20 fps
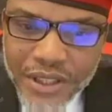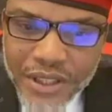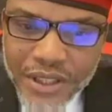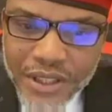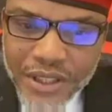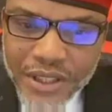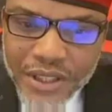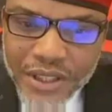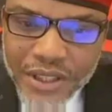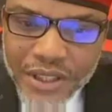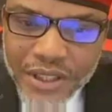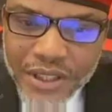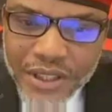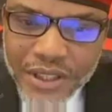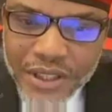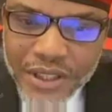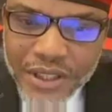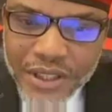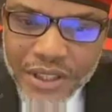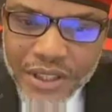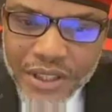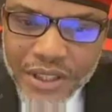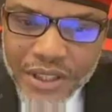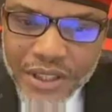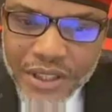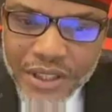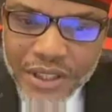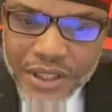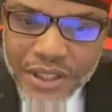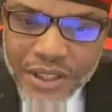
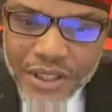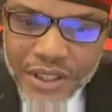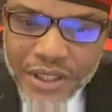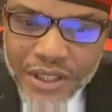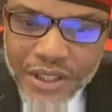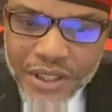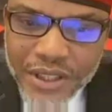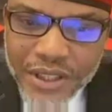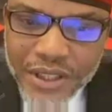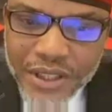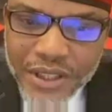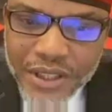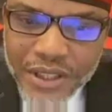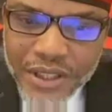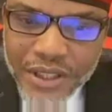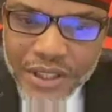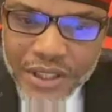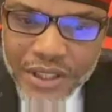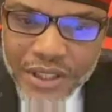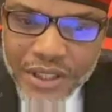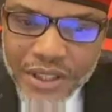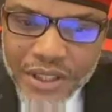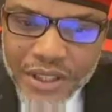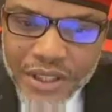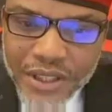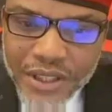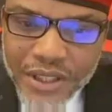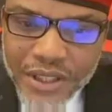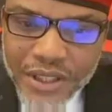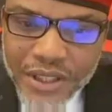
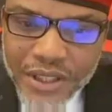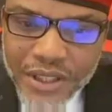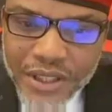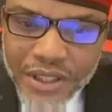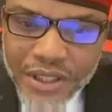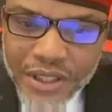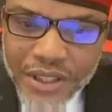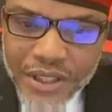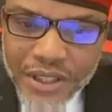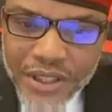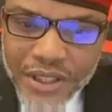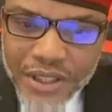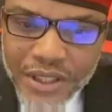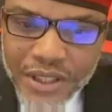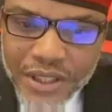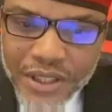No one is speaking in this clip.